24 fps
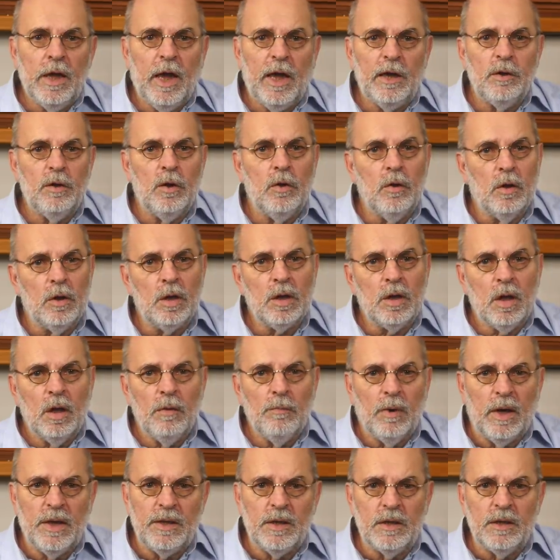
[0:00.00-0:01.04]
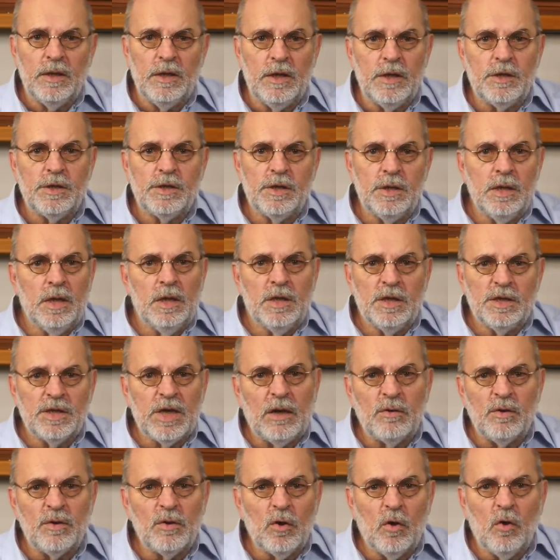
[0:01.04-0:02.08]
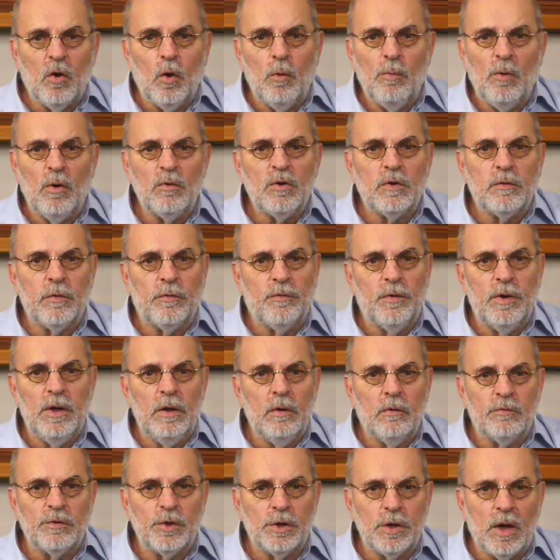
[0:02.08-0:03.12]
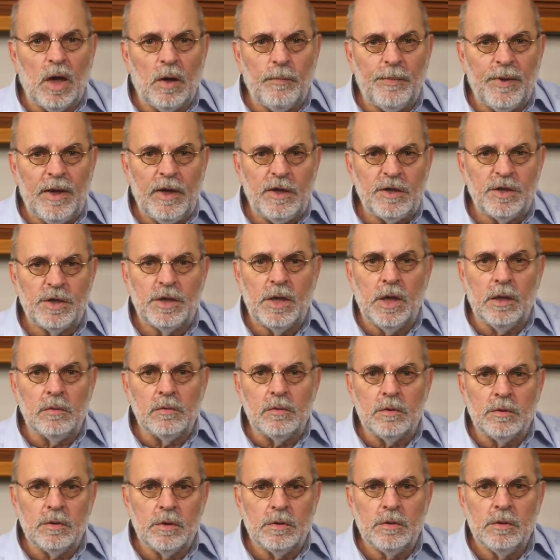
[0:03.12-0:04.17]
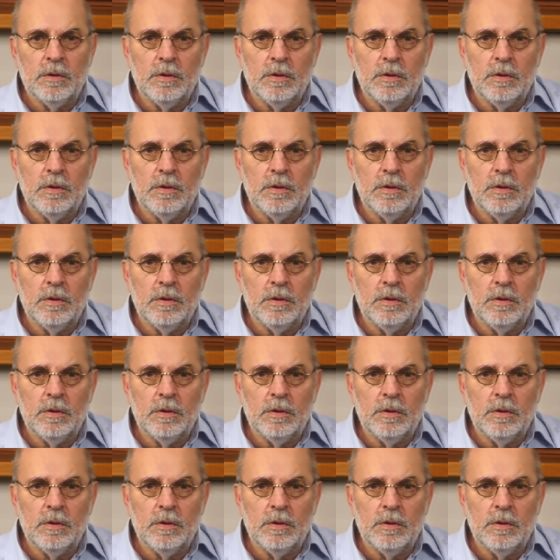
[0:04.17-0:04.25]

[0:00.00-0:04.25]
and Urk by The Nits sounded almost free of sharp S sounds.